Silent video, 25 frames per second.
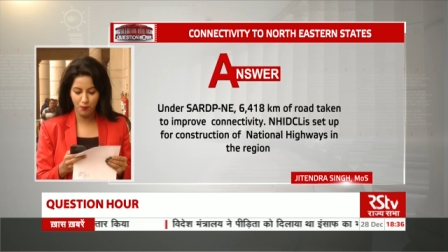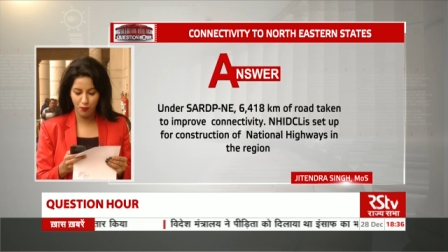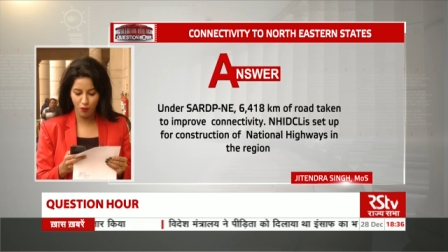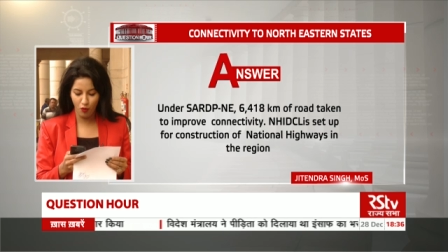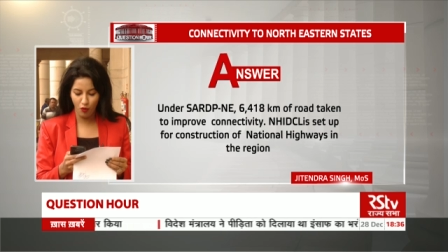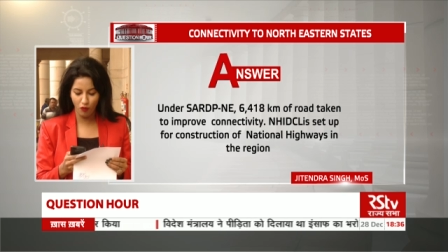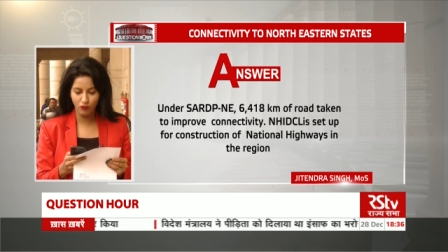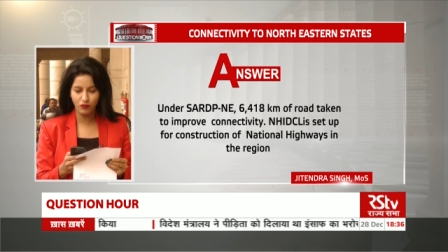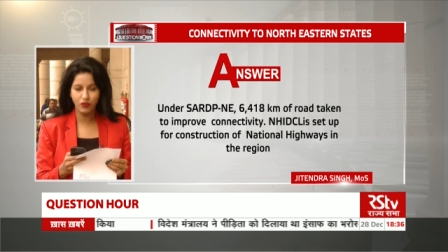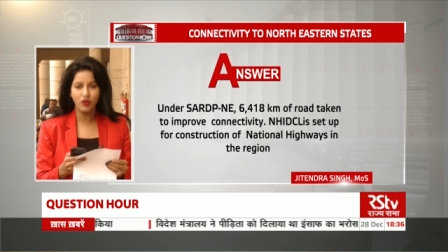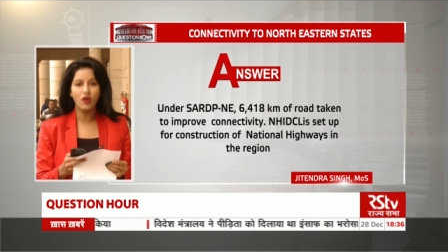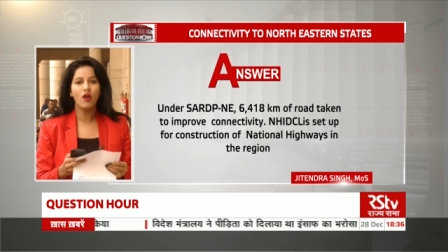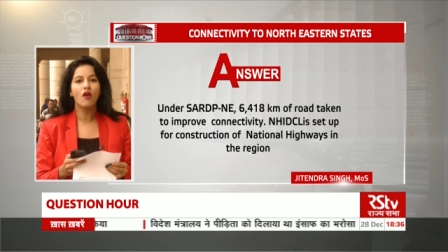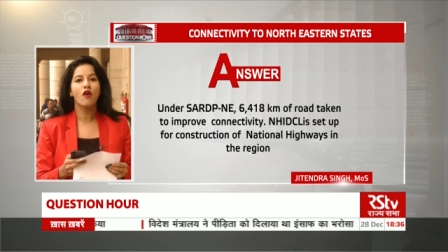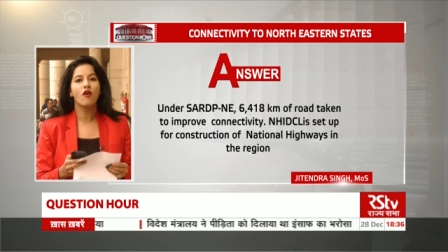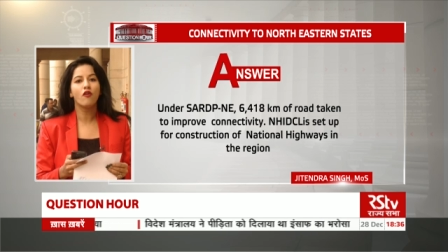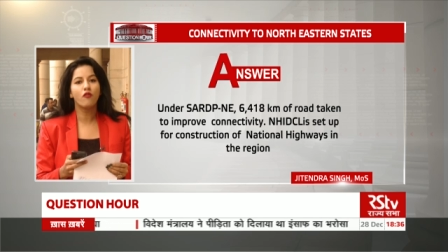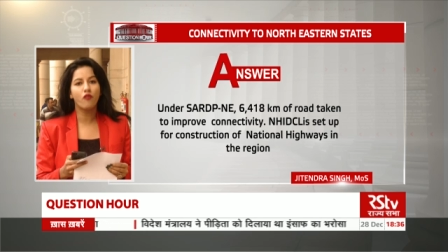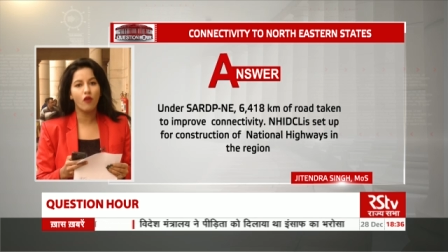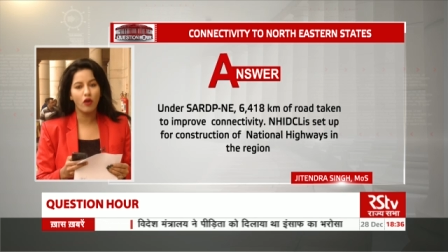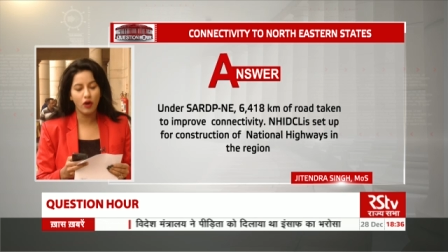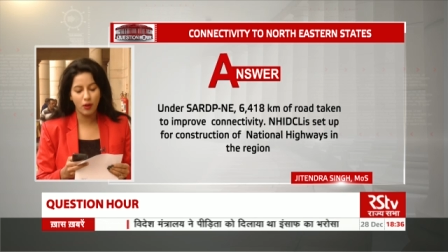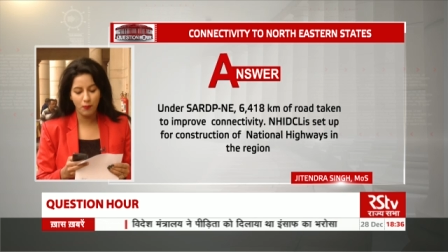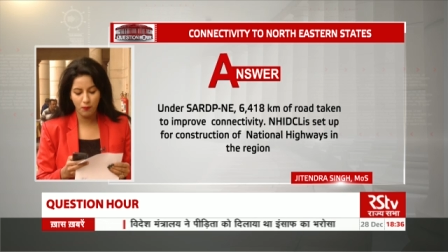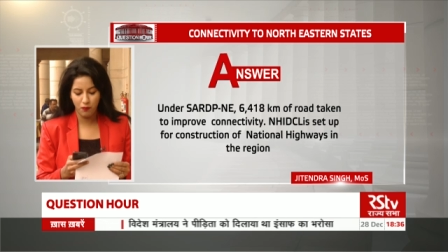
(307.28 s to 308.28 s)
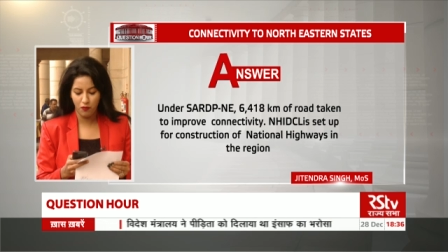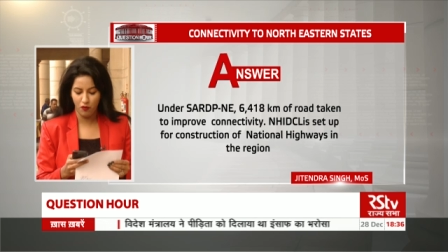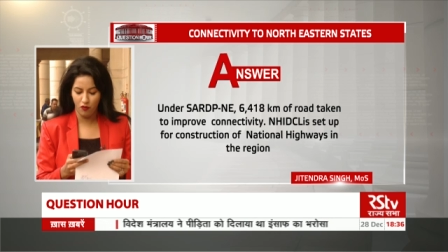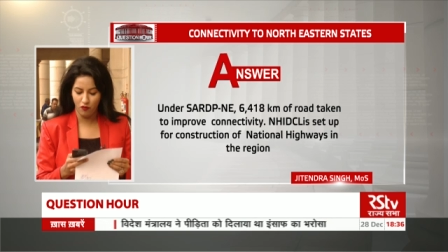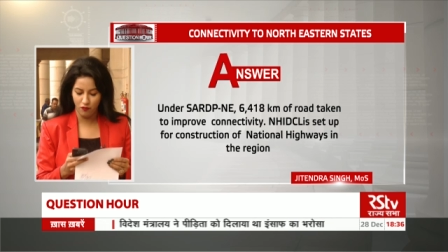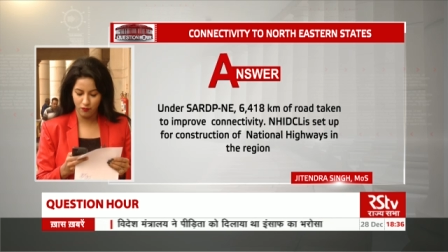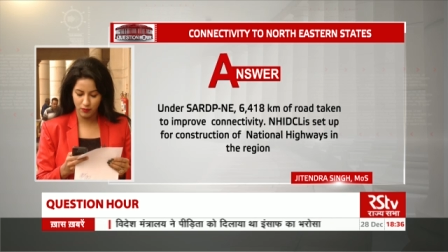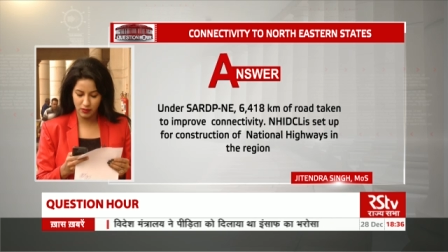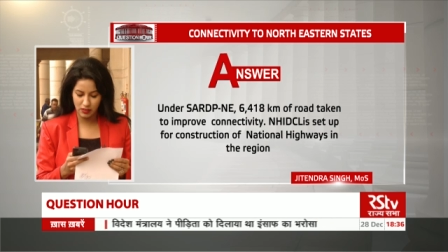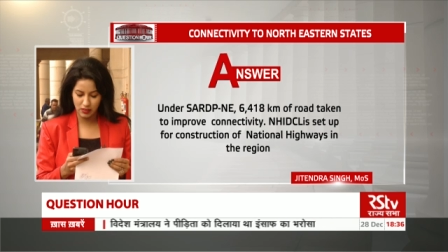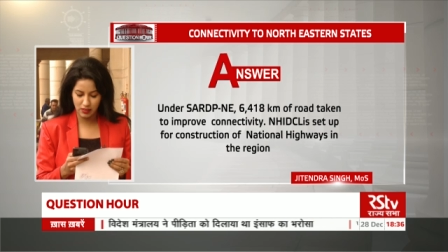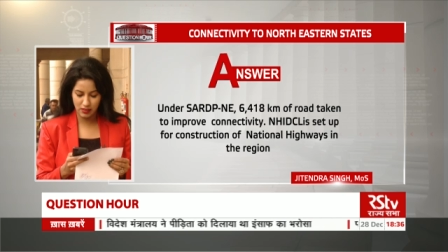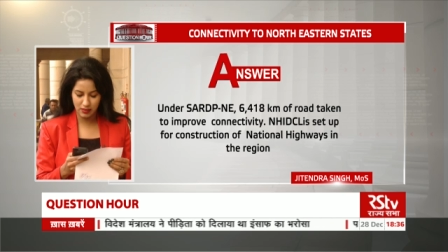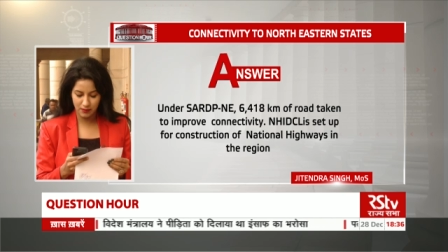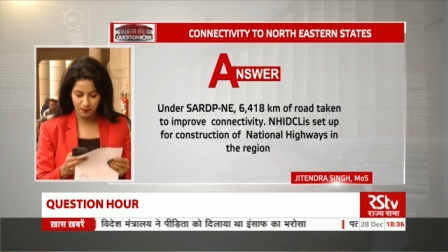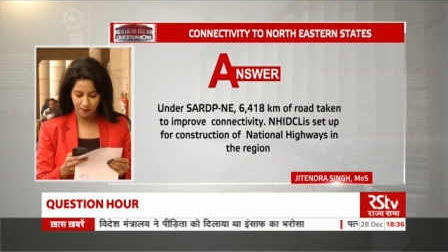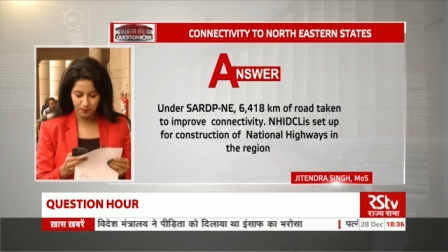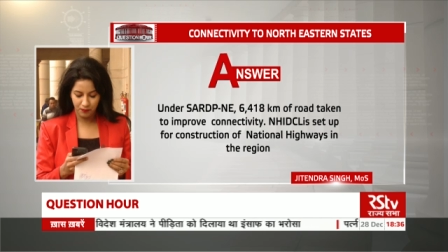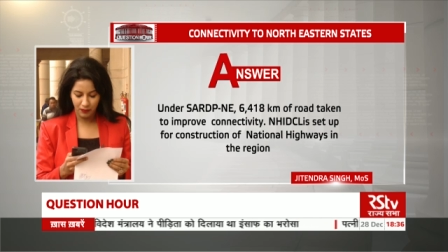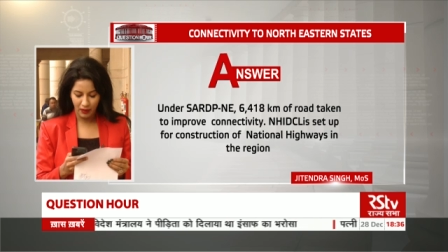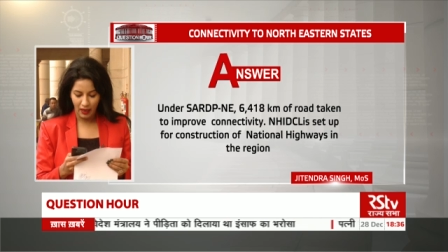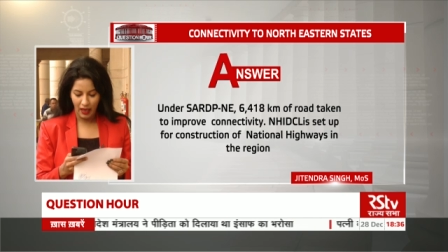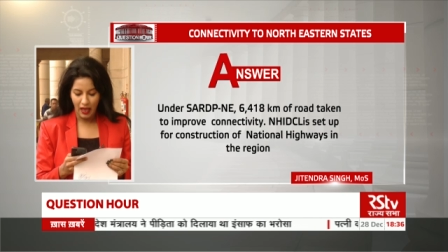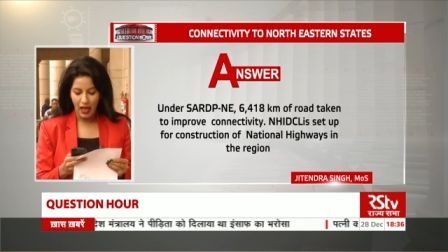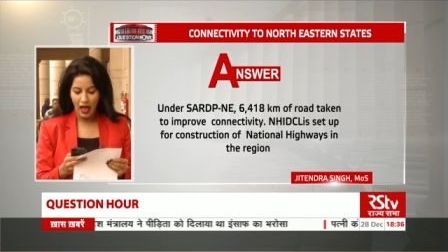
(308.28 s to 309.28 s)
approved for improvement.
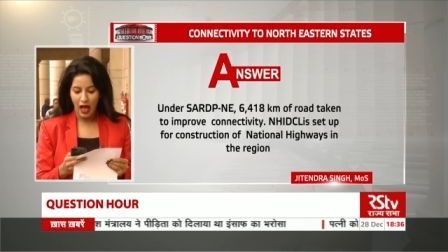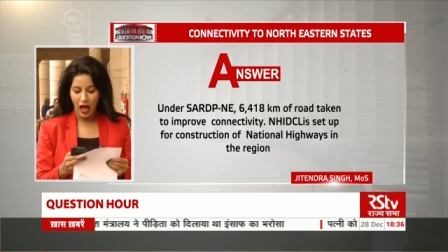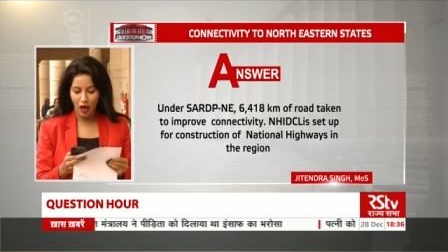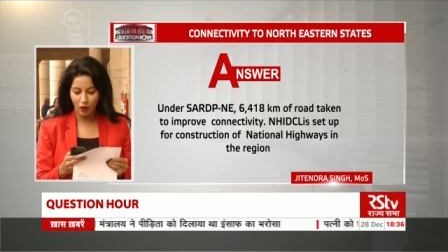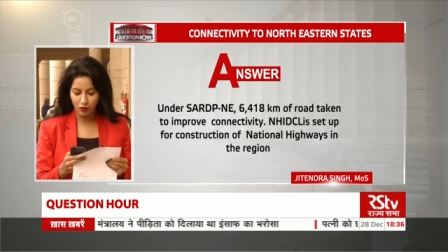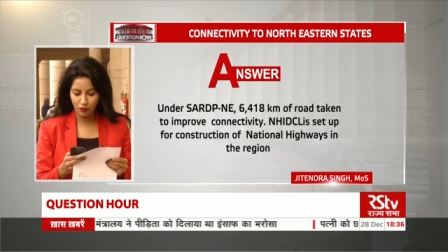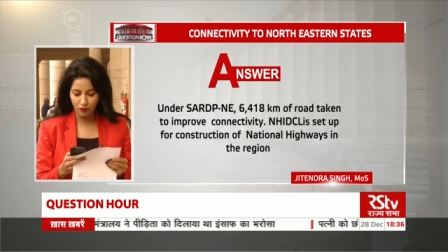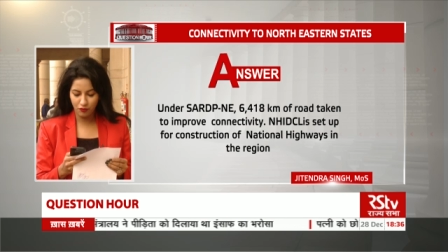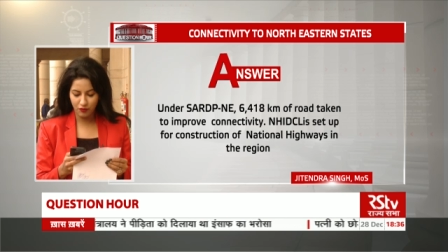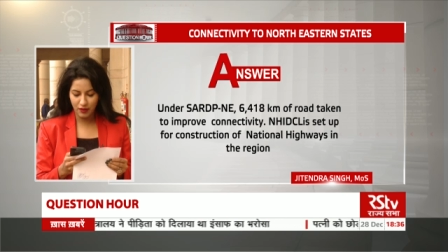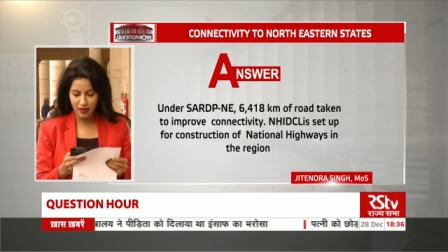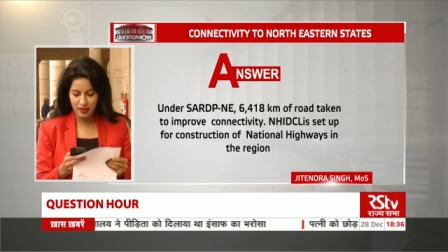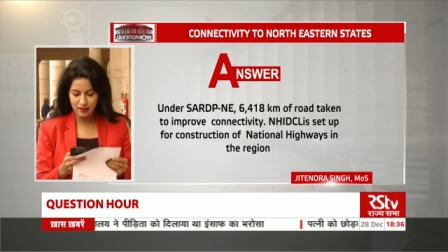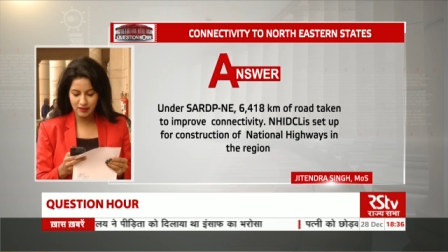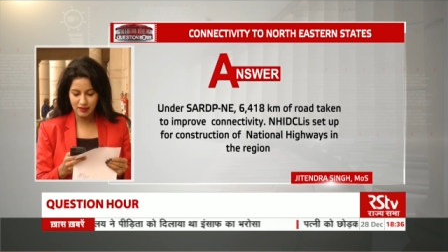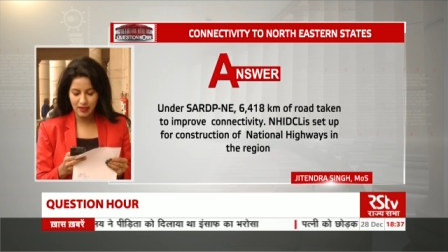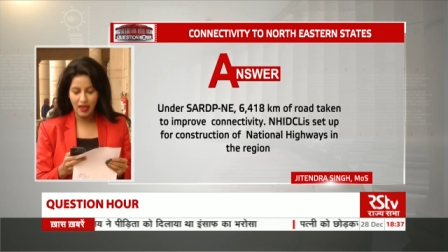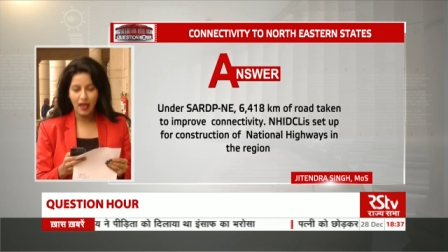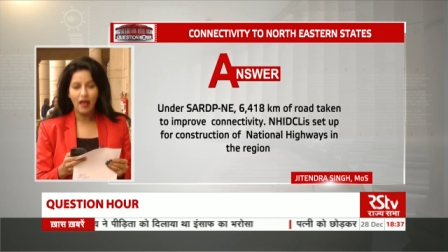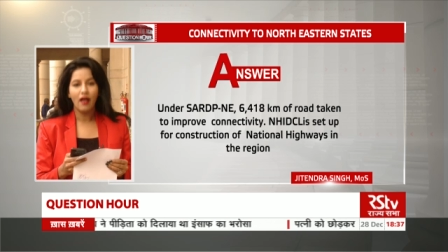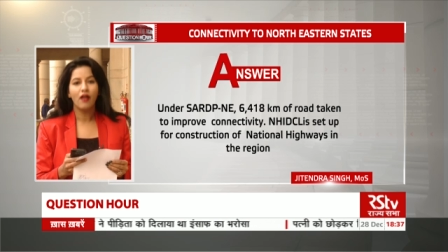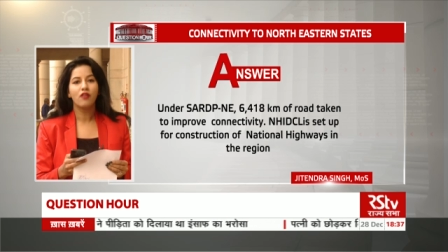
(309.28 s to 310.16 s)
Out of this,